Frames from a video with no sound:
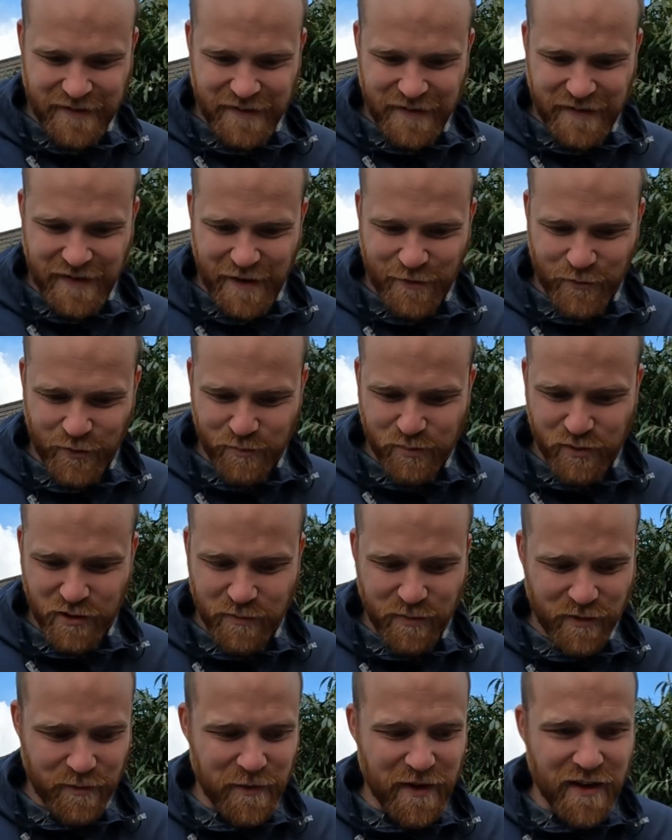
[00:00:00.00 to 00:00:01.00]
Now the
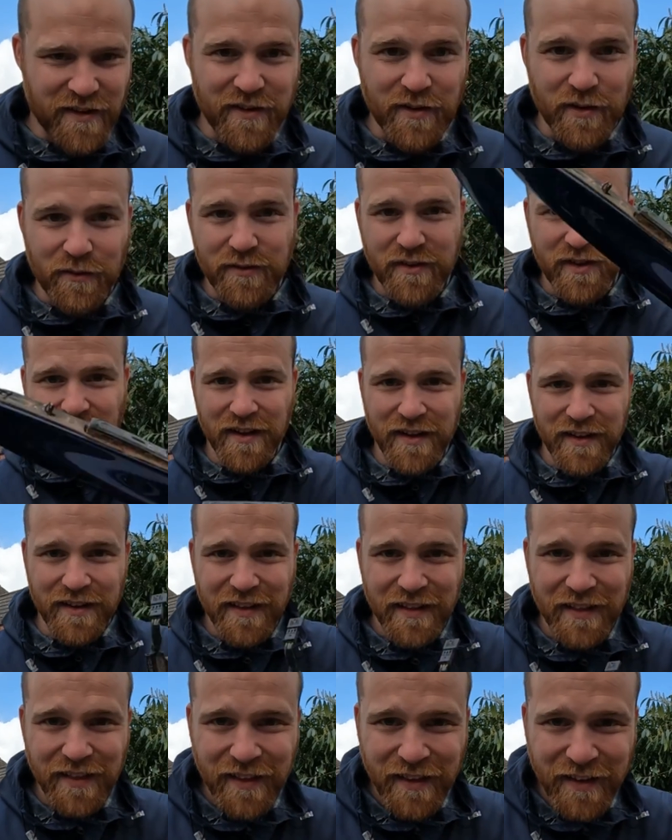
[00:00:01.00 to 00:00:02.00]
problem is obviously
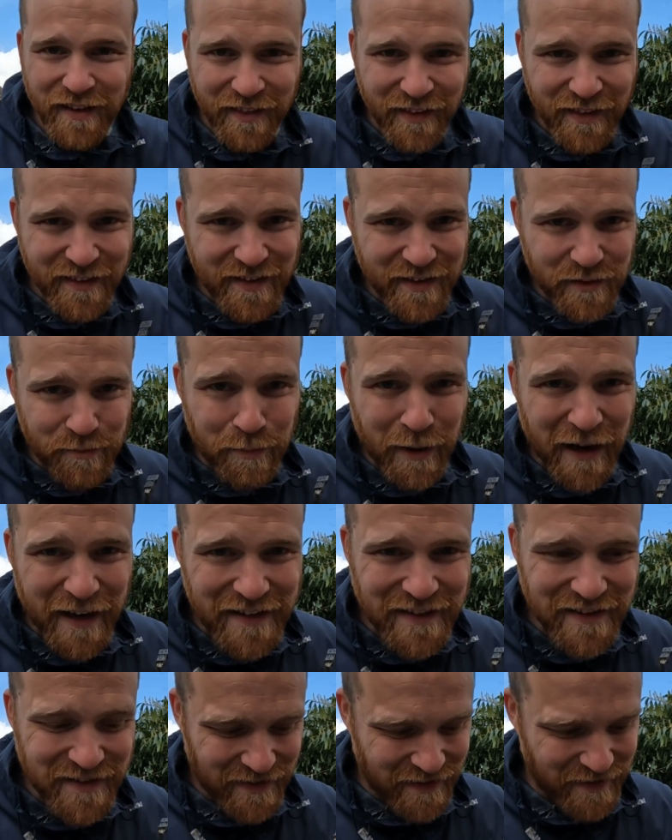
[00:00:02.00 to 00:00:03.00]
this is
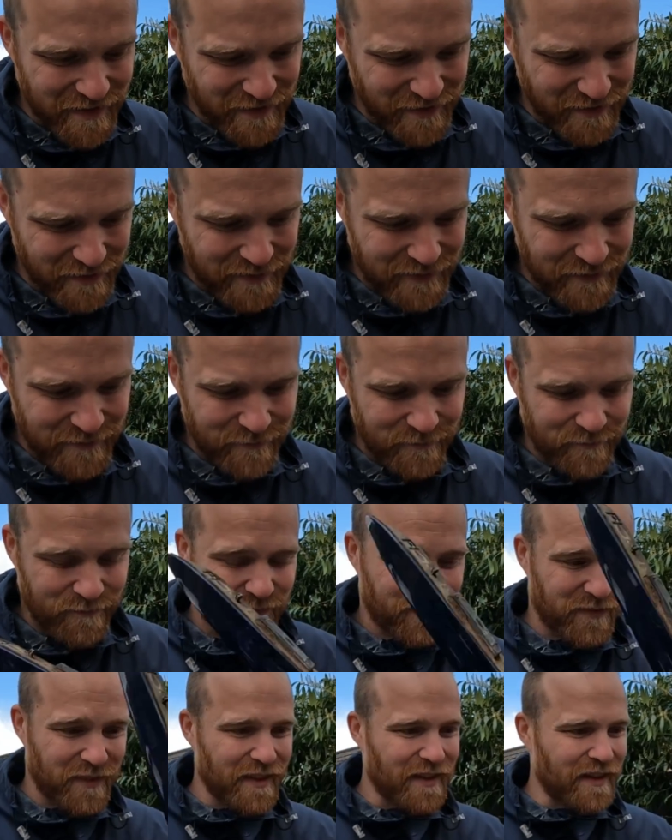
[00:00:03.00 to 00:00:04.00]
painted,
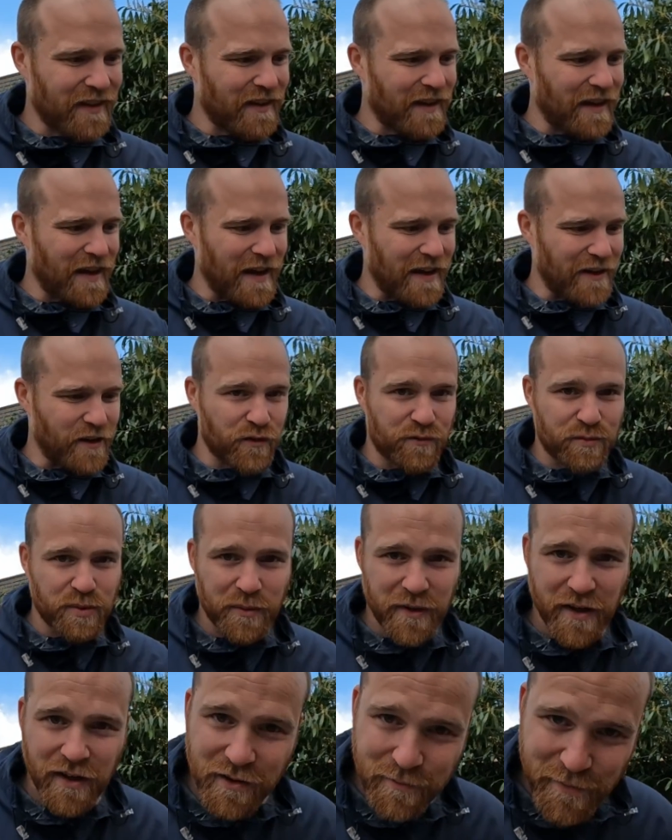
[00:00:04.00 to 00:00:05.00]
and you've
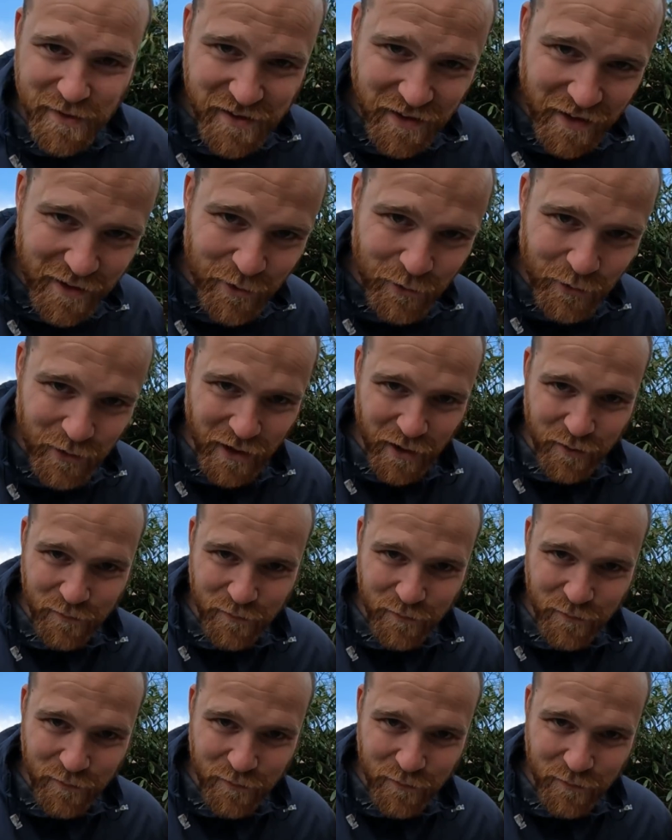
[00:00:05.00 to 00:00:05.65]
probably heard me say quite